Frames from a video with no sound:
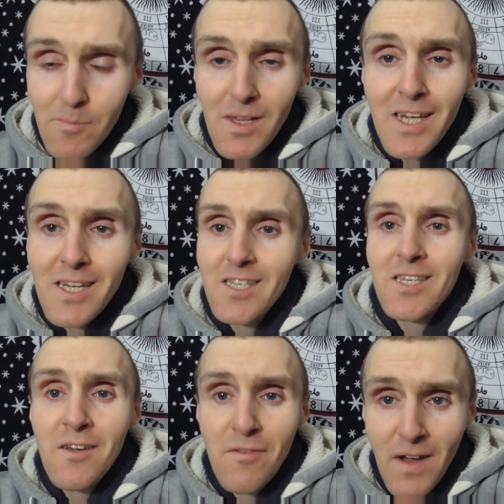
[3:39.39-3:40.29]
But like I
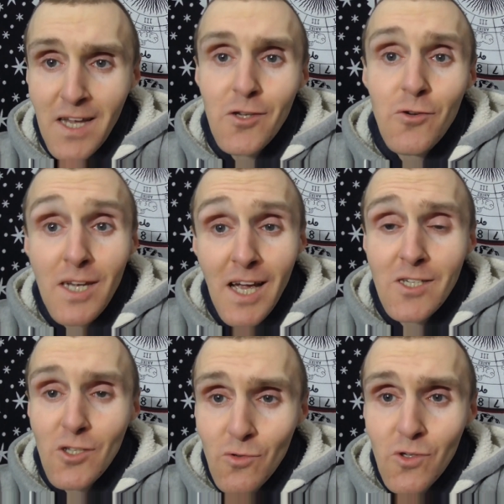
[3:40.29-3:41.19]
say, thank you
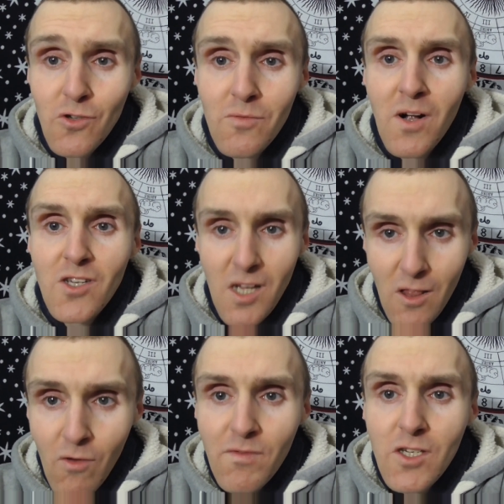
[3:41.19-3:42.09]
guys so, so much. I
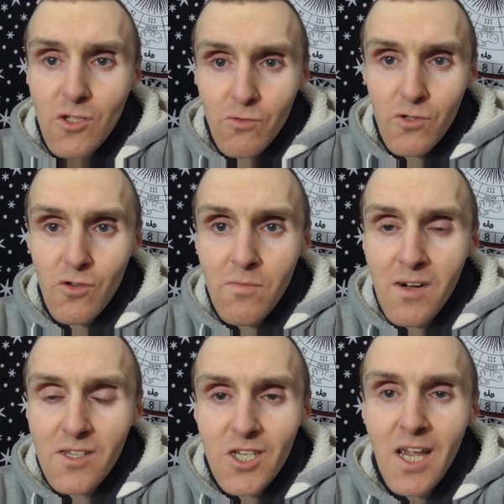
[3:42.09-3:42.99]
love you so, so
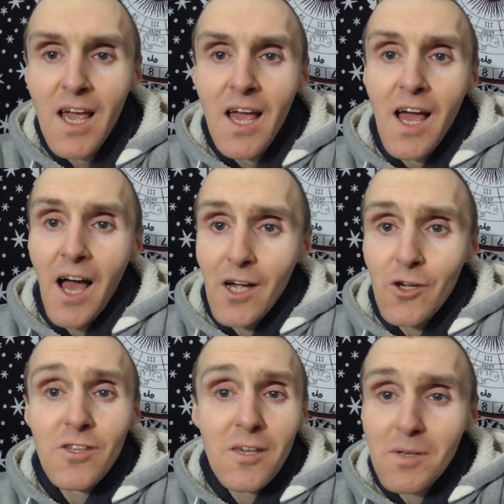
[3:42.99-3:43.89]
much. I
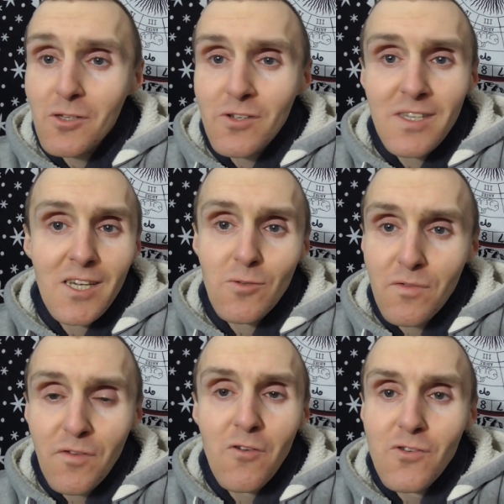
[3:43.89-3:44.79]
couldn't be doing this
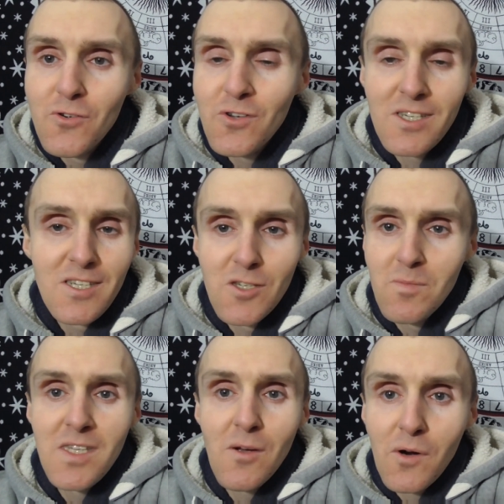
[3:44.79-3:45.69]
without yous, and yous
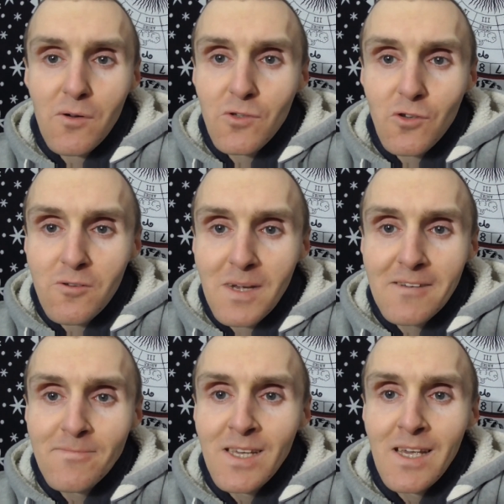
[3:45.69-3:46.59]
mean the world to
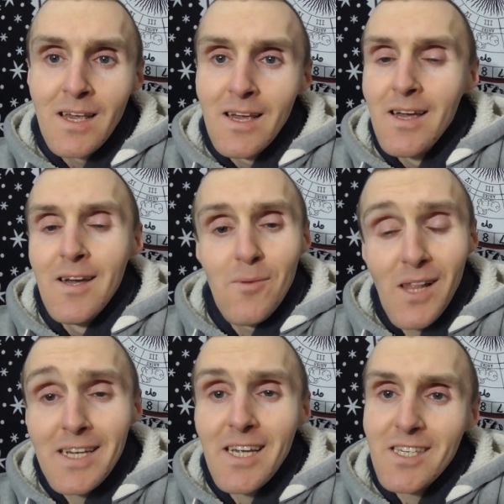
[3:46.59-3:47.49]
me.
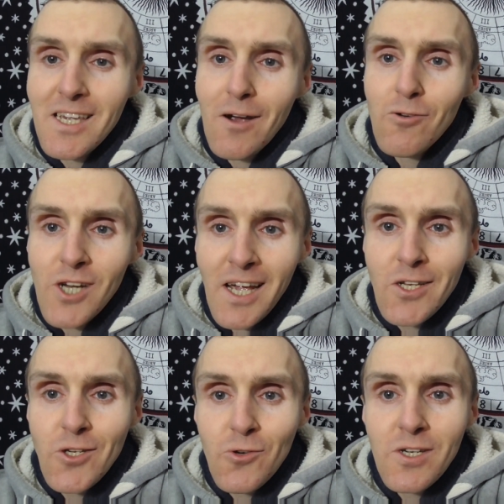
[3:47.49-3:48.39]
But like I say, I'll try
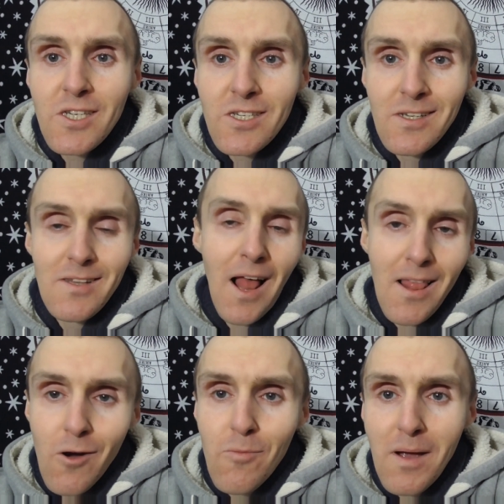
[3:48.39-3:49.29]
and show yous
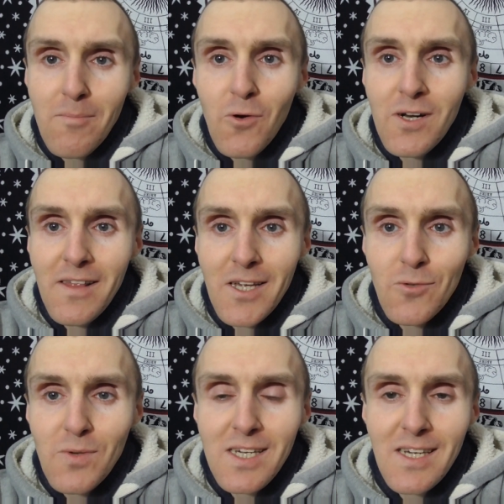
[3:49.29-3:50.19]
a little bit more of
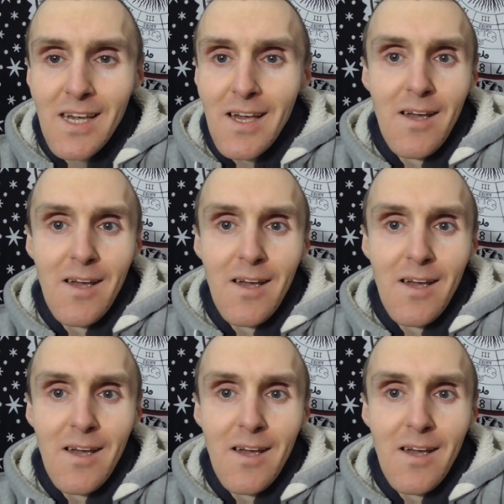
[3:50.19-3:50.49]
this week.